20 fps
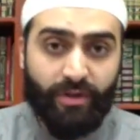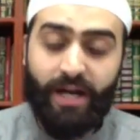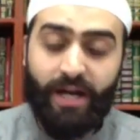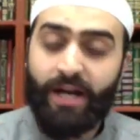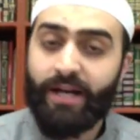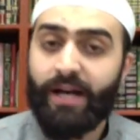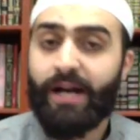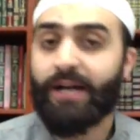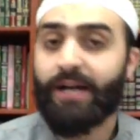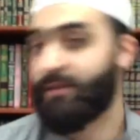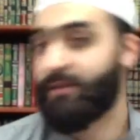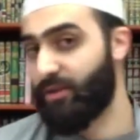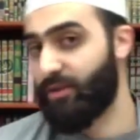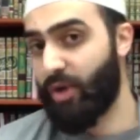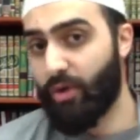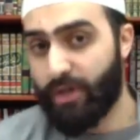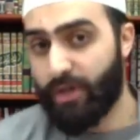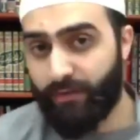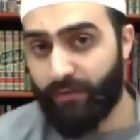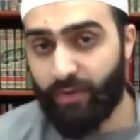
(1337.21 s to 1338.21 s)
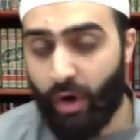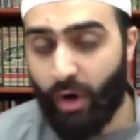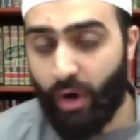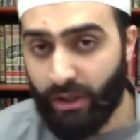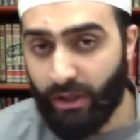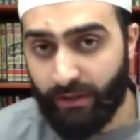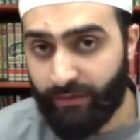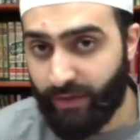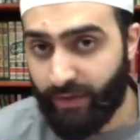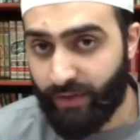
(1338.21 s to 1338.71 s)
ayat don't give you
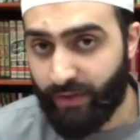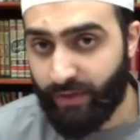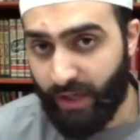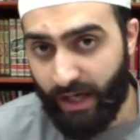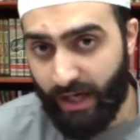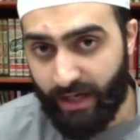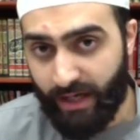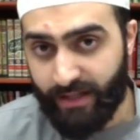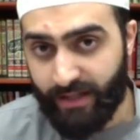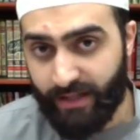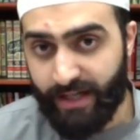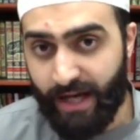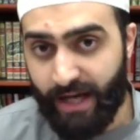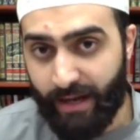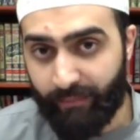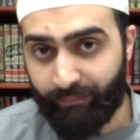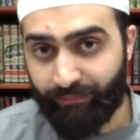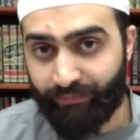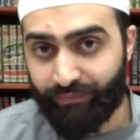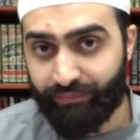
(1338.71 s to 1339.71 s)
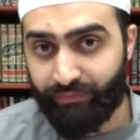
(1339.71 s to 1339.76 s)
all of your ahkam.